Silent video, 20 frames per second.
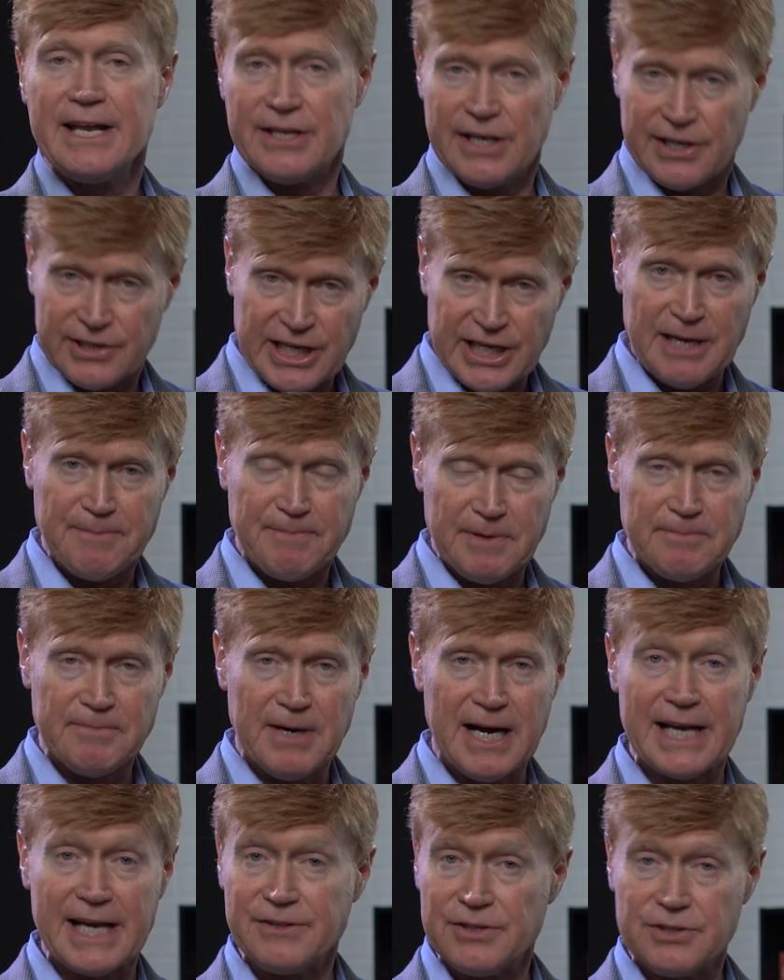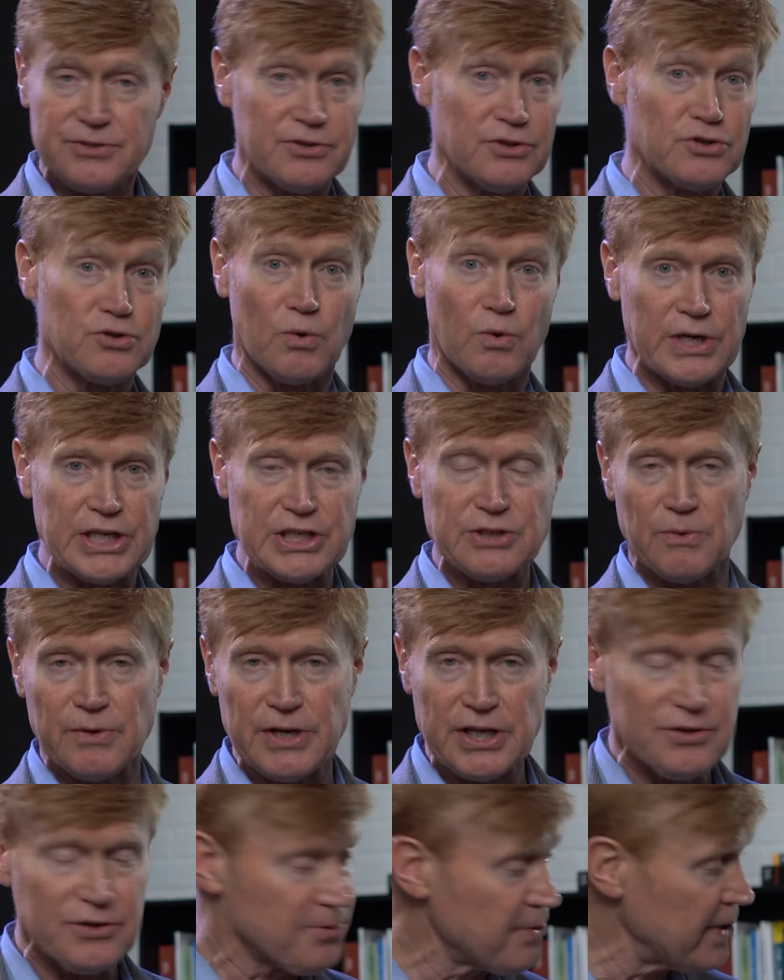Now keep in mind, this is
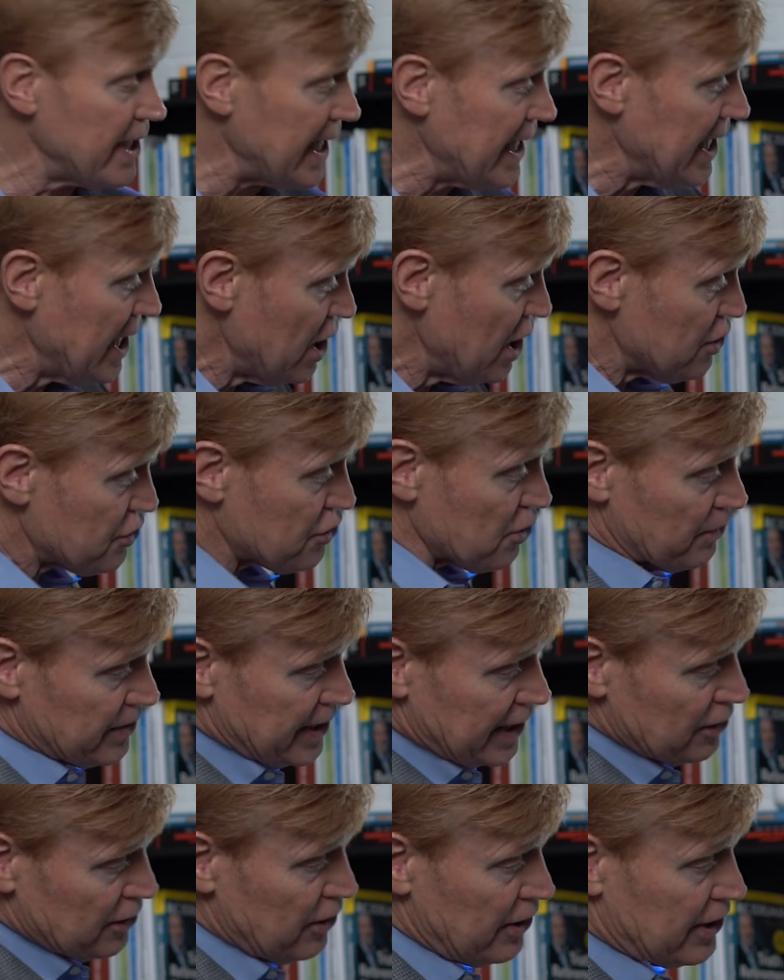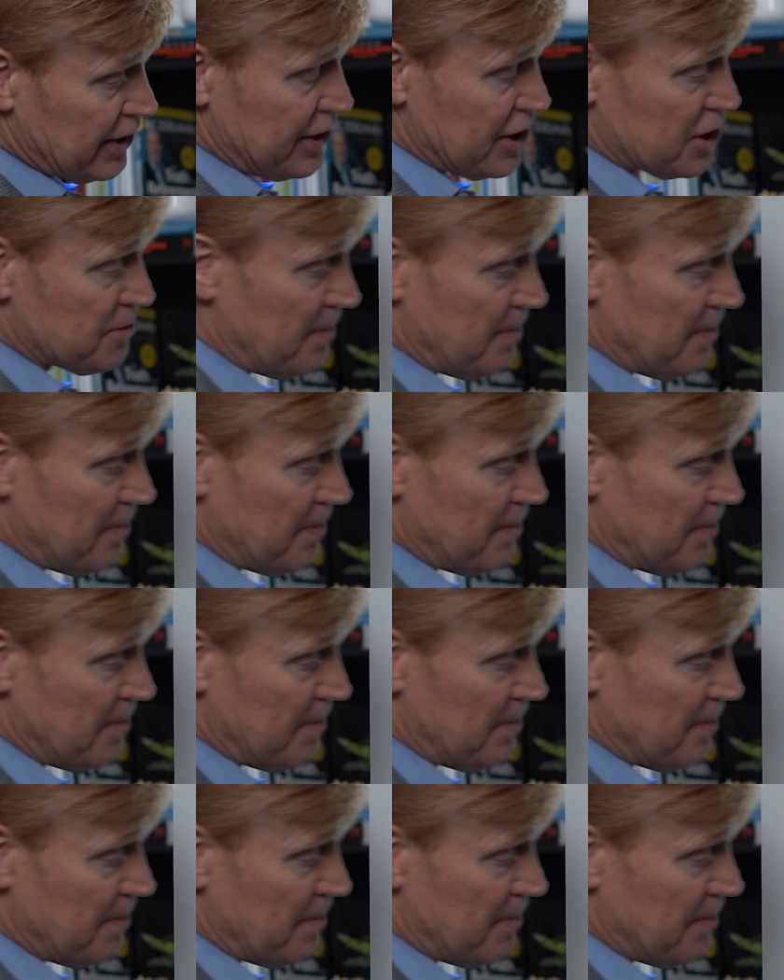2023. So when they look at this